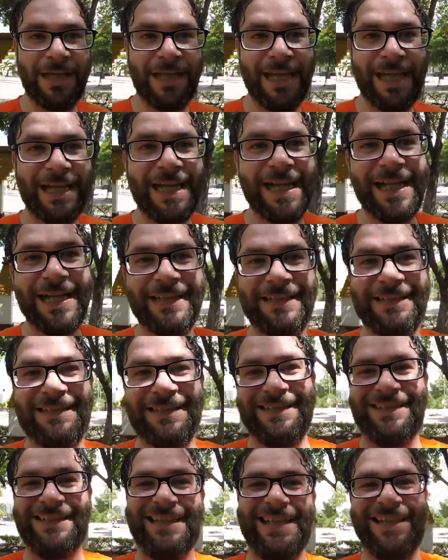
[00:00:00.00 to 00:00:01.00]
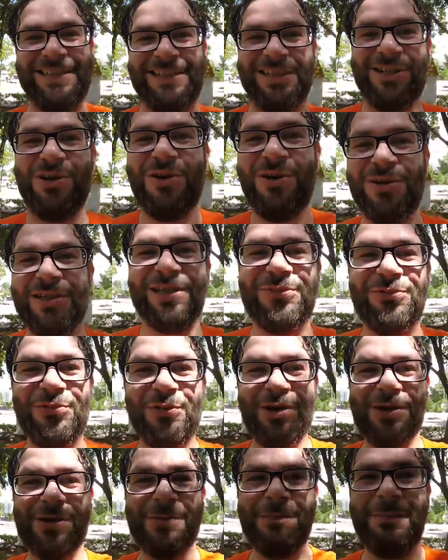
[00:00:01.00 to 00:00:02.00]
Hey guys, how's it going and
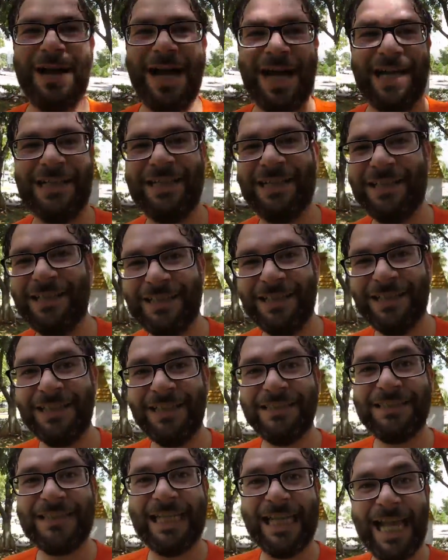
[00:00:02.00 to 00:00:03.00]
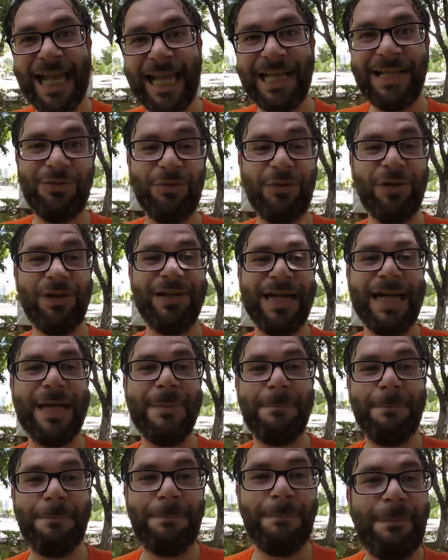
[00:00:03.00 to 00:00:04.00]
welcome back. Today we're
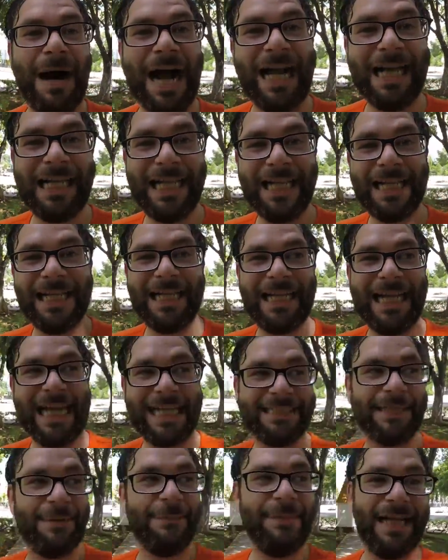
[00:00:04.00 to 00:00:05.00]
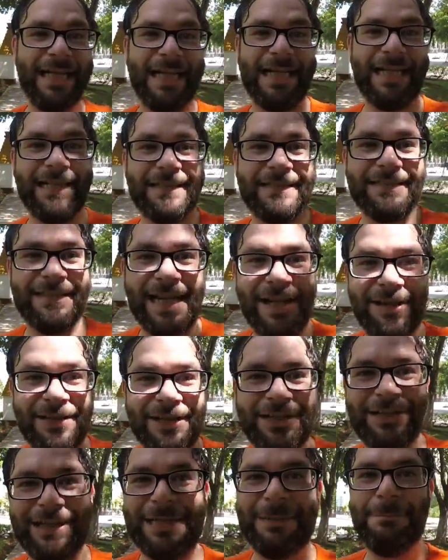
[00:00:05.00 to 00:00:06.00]
in Parque Las Americas out
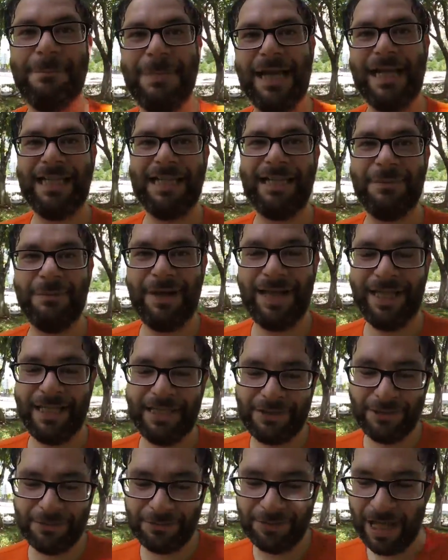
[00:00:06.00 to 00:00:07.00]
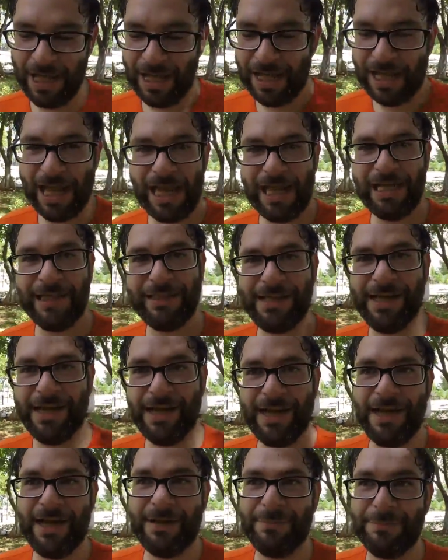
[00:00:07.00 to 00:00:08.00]
here in Mérida, Mexico, and
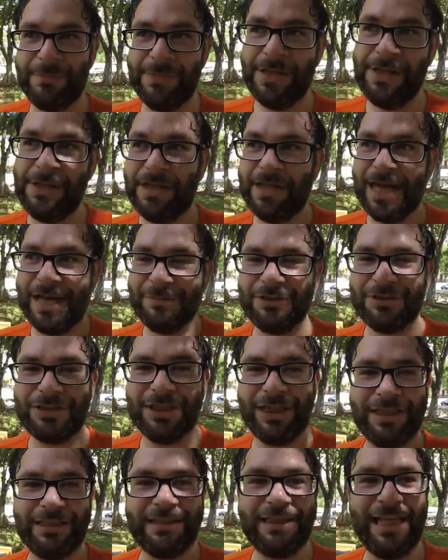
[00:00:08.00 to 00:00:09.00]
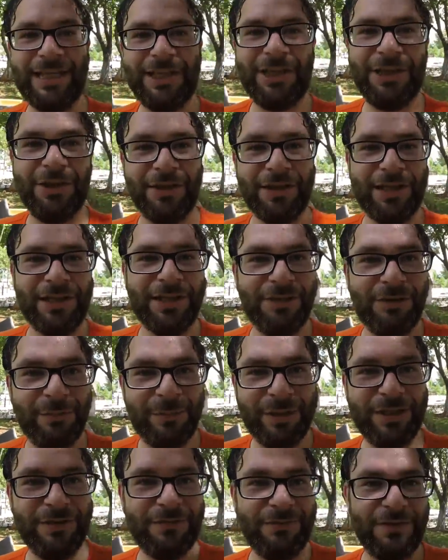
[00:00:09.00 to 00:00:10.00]
I'm just gonna take you on a little
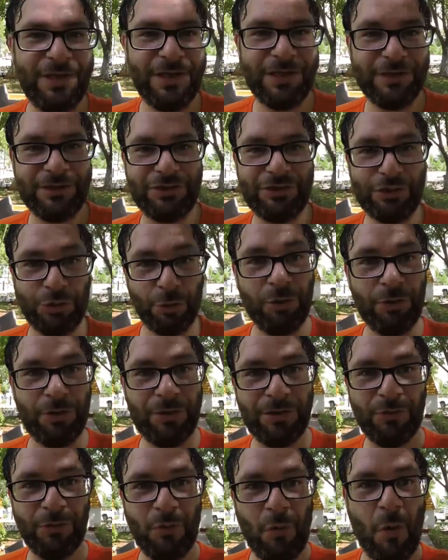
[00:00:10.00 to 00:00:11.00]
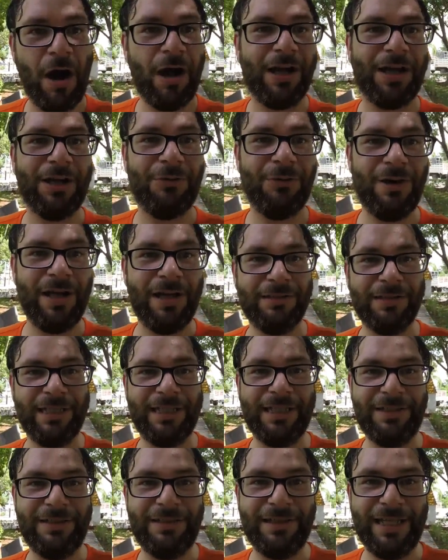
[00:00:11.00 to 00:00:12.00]
bit of a tour walking around
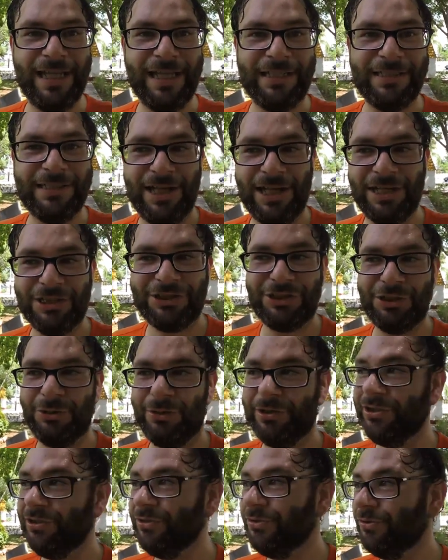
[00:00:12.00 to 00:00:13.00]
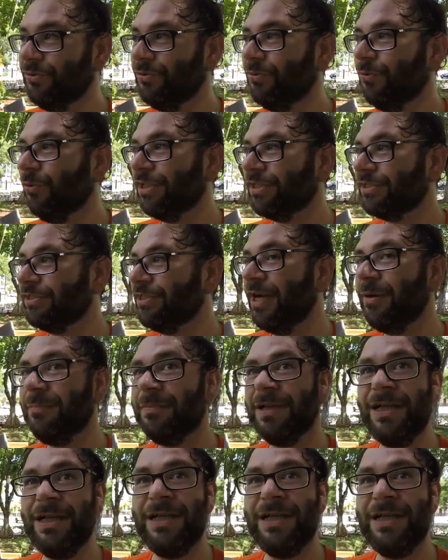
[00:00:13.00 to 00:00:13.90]
here and showing you what's up,